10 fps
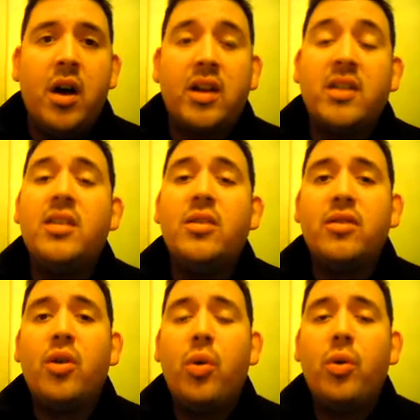continues
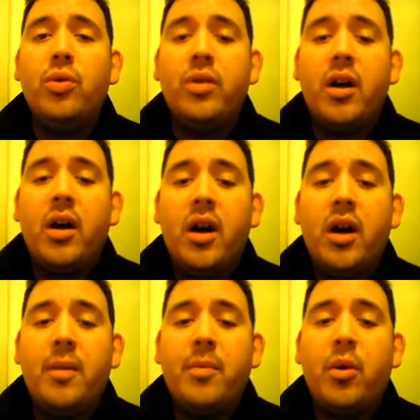to hold
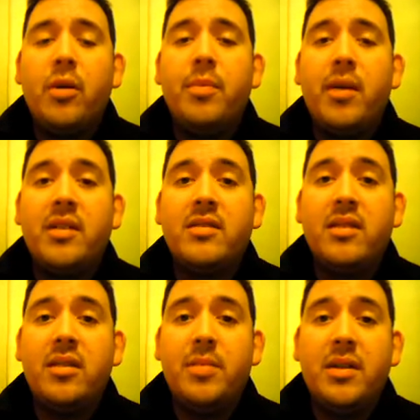an important place
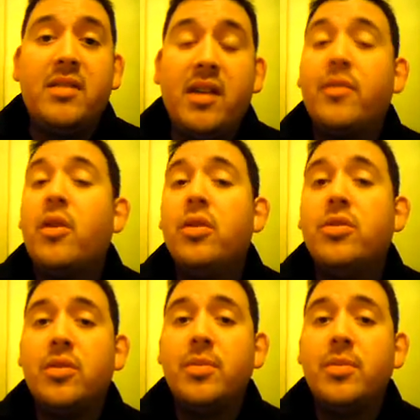in the BCF culture,